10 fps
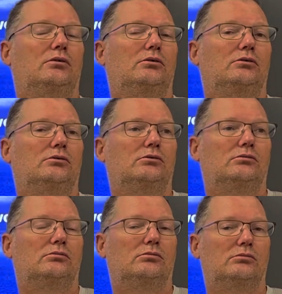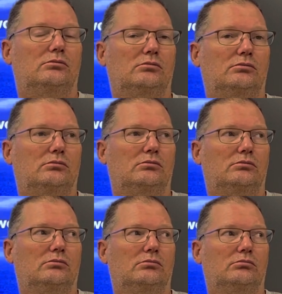
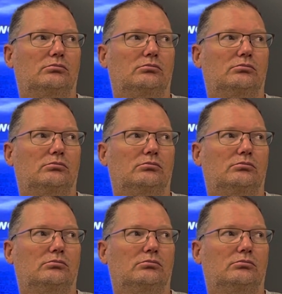Nothing is said.